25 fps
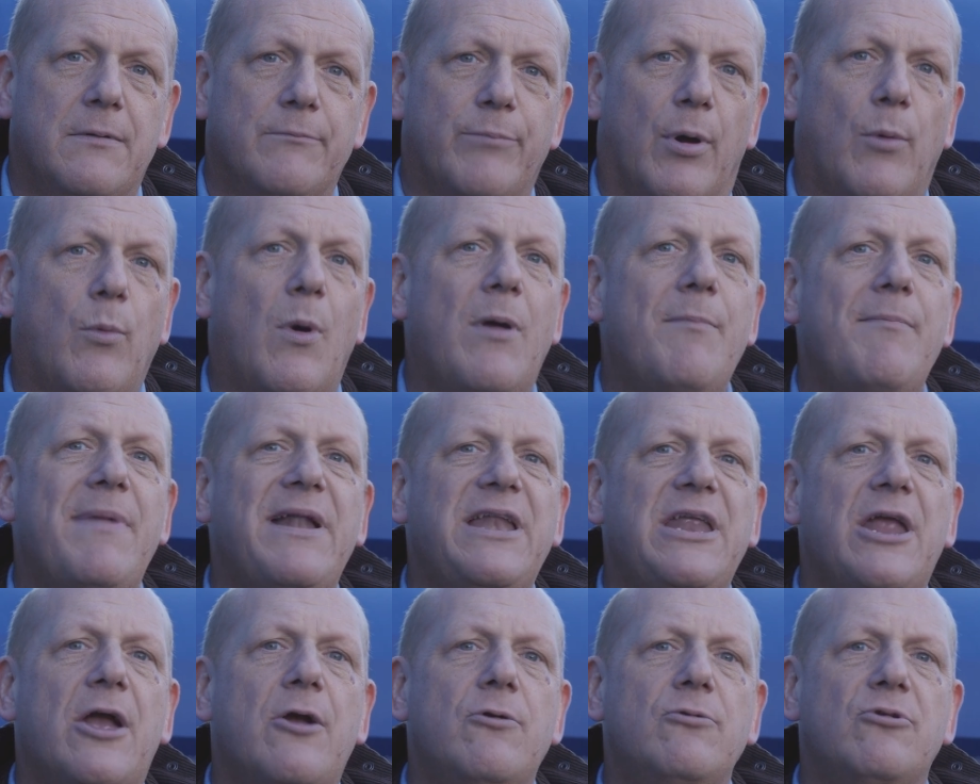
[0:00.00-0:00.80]
But what
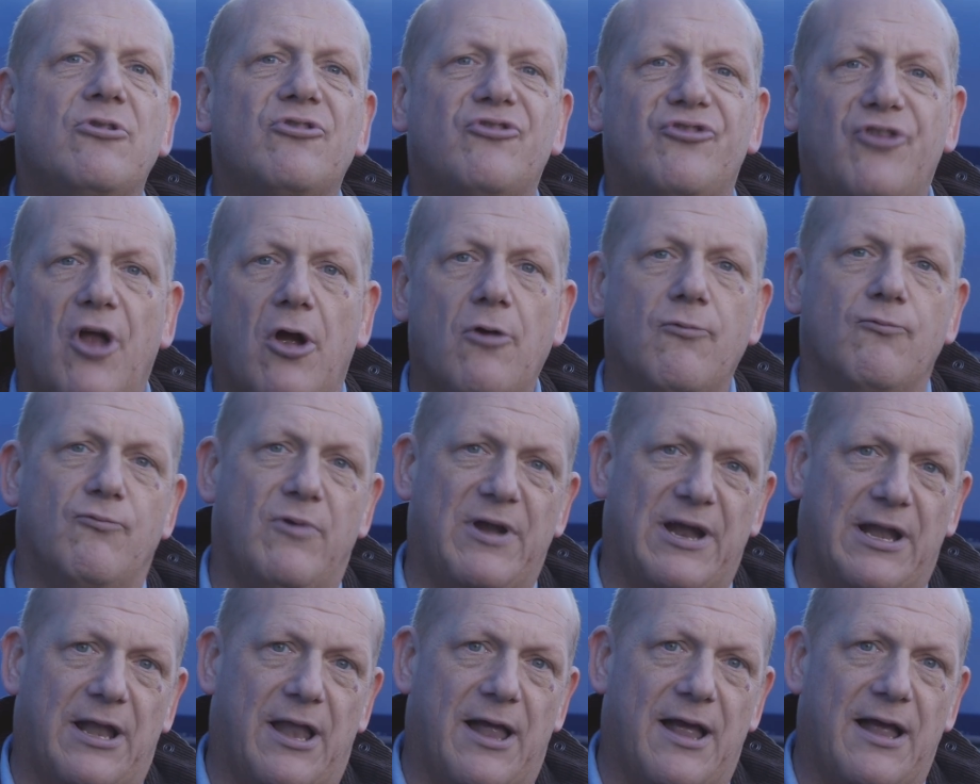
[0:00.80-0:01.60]
many owners don't
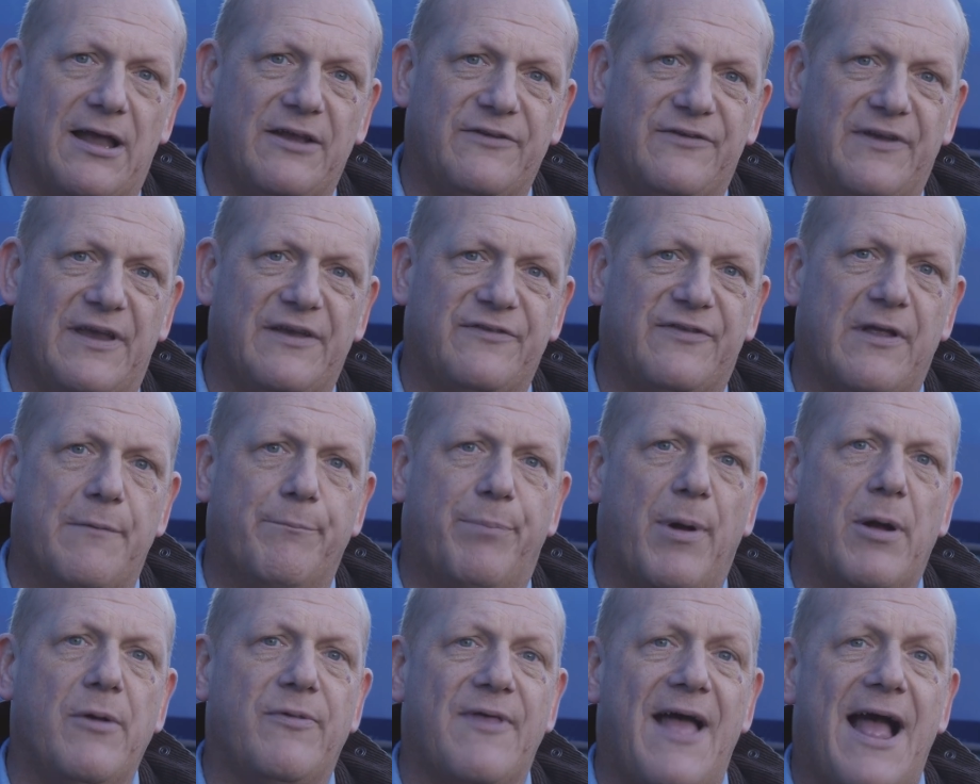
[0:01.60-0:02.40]
realise is that
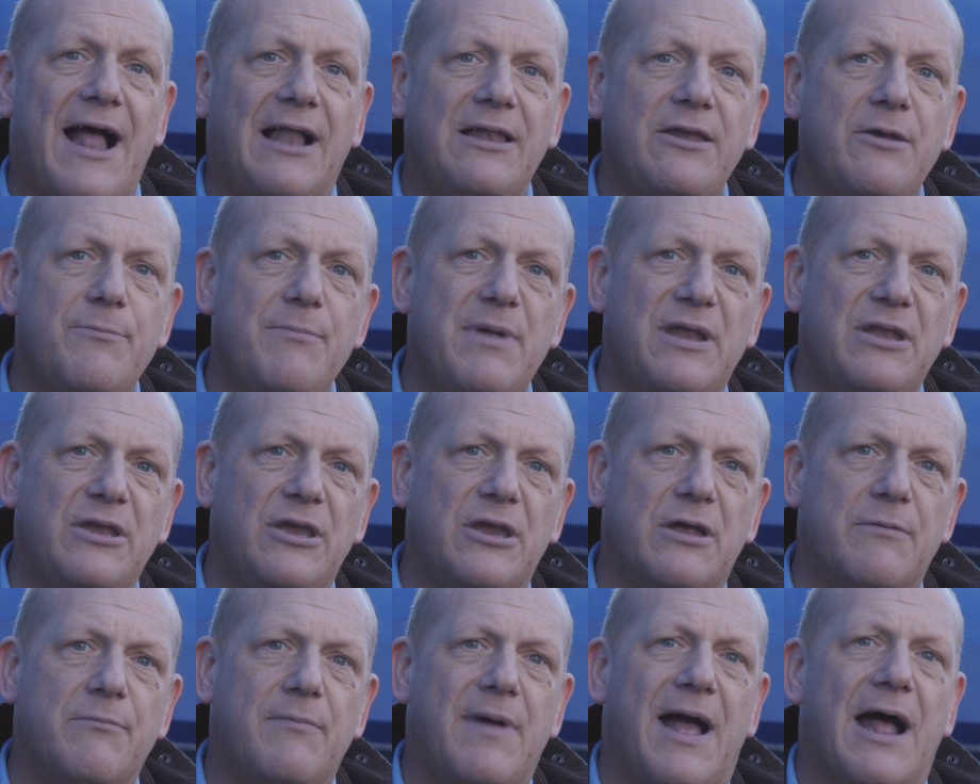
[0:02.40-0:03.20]
both
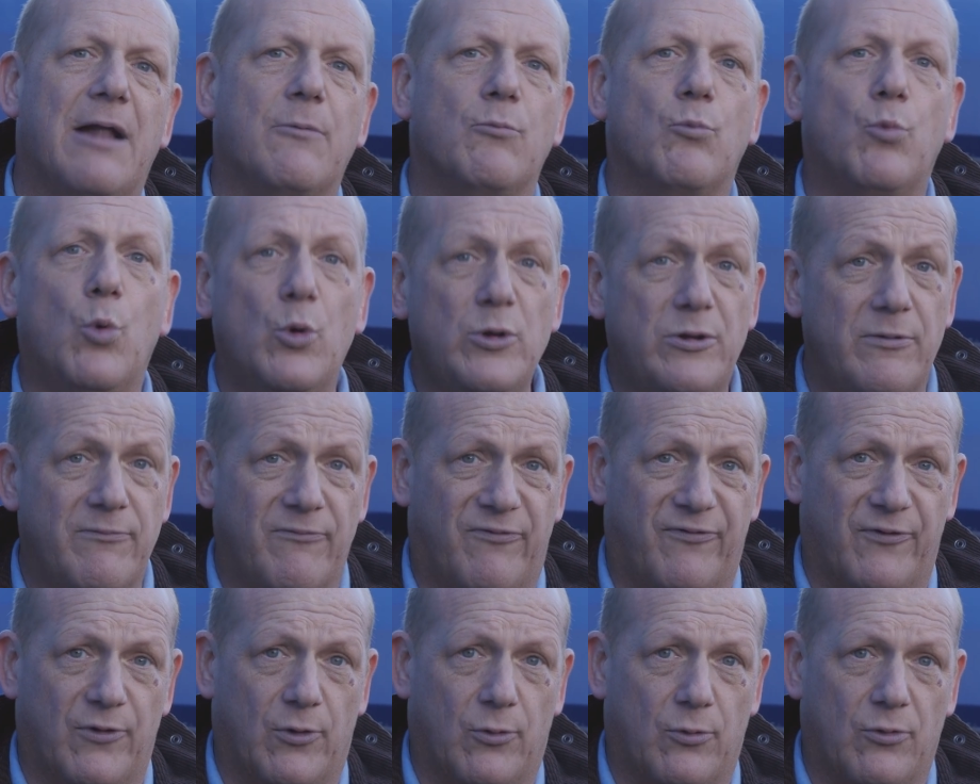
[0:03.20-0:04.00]
aluminium and wooden
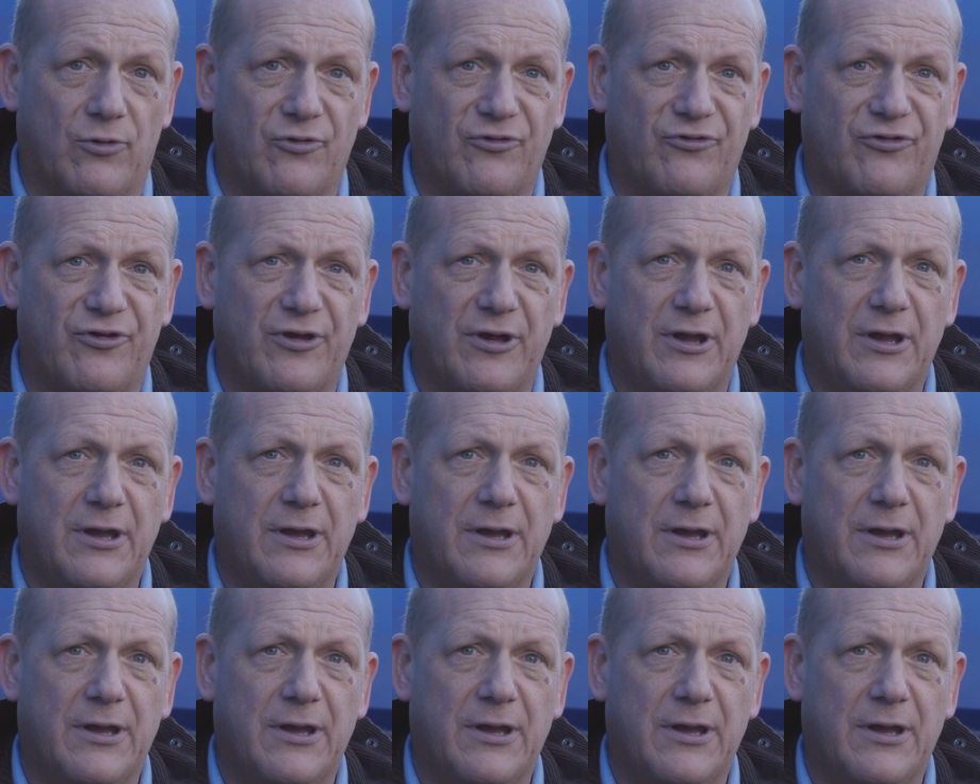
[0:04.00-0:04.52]
floors